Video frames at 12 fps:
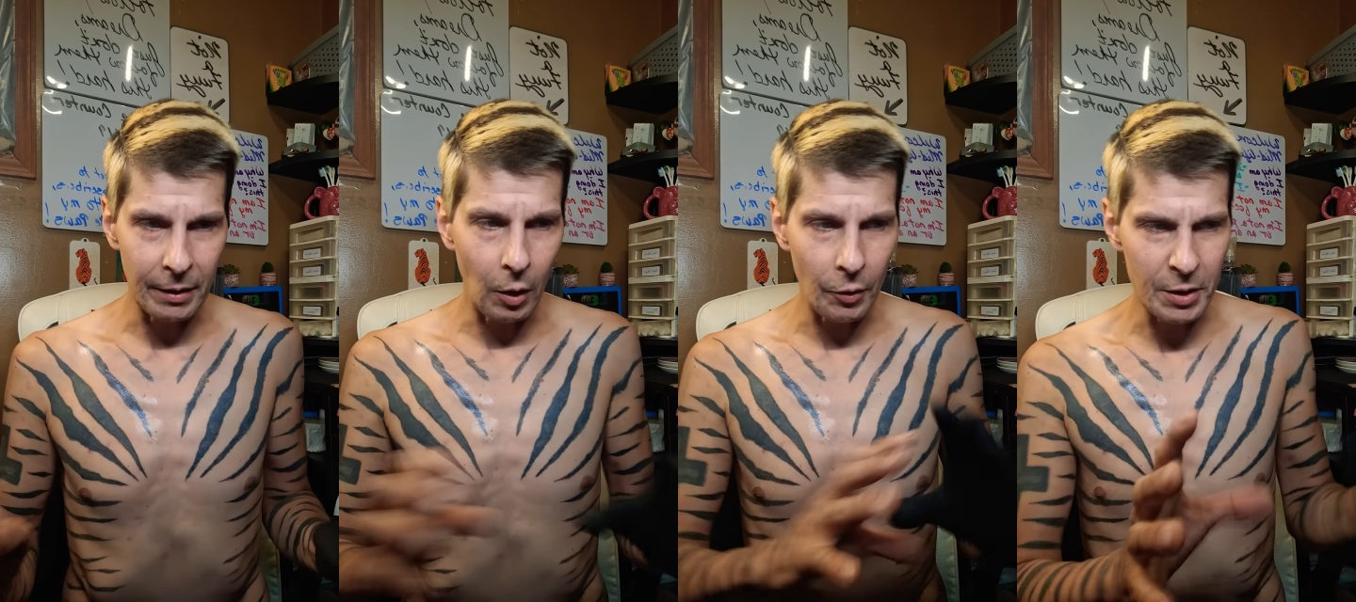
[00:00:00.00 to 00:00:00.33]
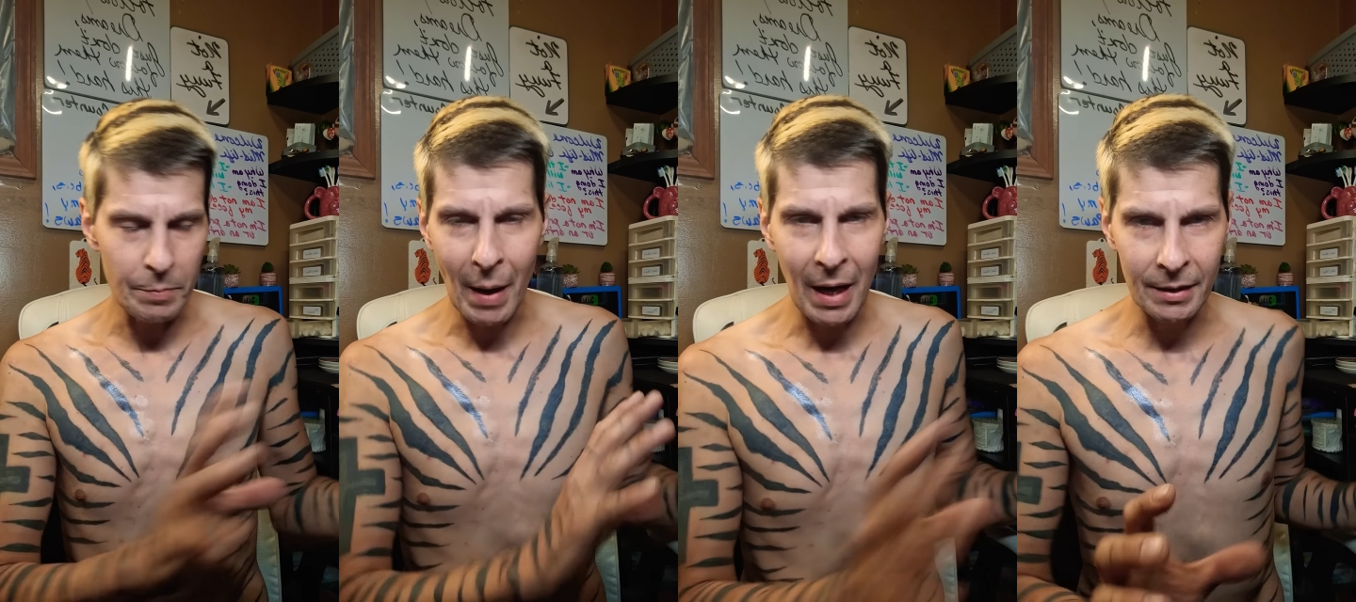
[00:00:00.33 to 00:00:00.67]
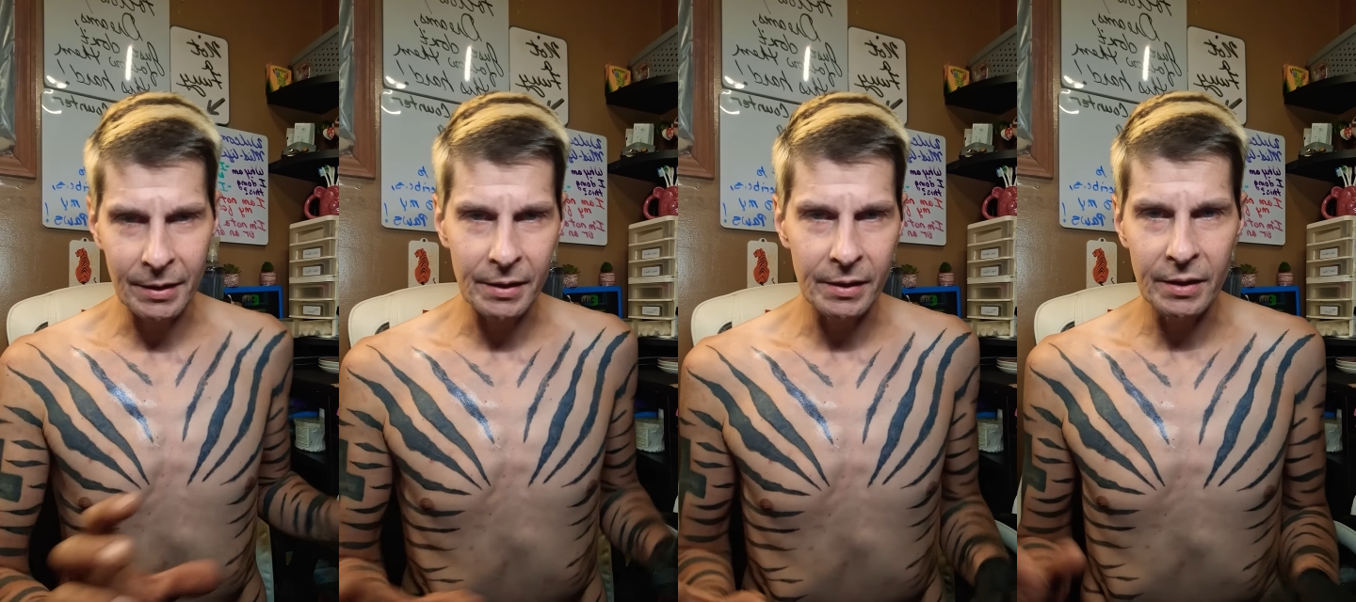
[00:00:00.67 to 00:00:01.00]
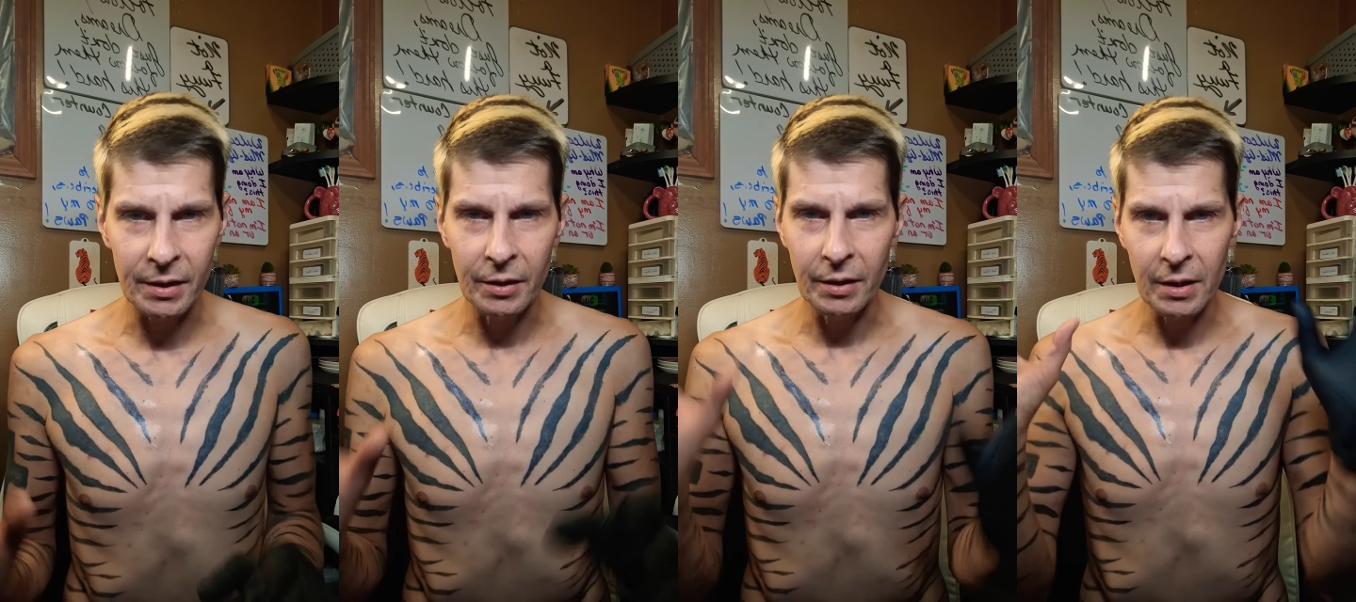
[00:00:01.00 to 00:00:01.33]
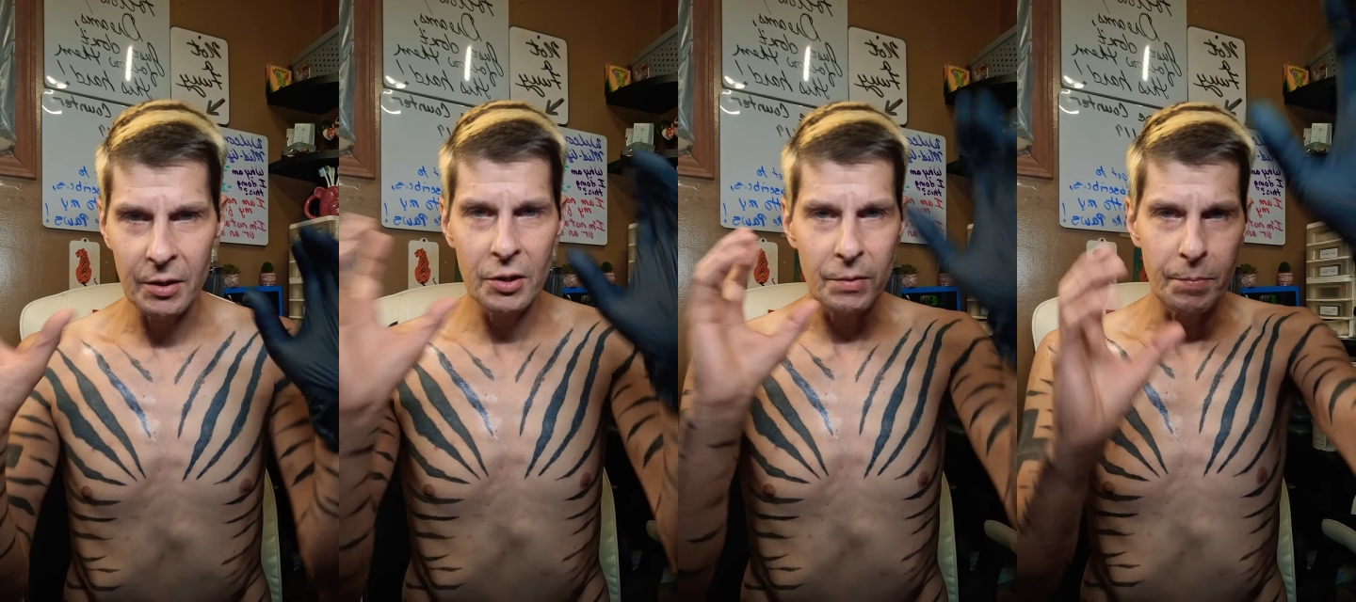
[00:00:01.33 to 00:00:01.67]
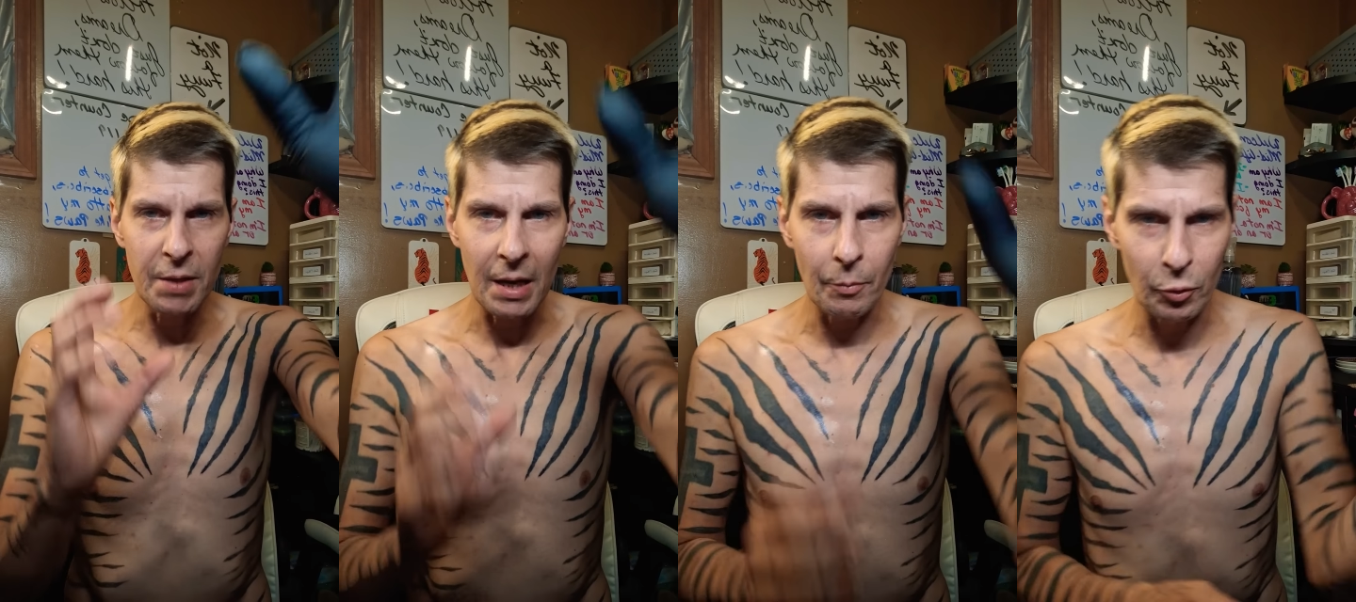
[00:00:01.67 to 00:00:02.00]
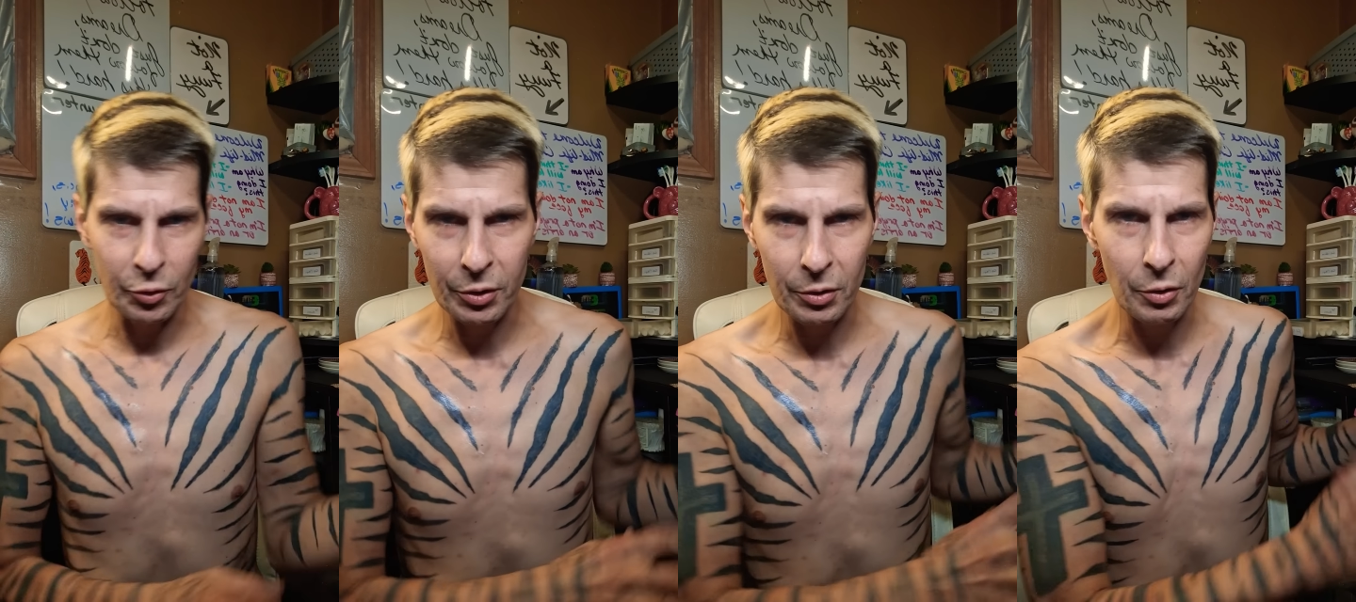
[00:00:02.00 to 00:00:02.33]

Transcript: all these boxes, and each table's,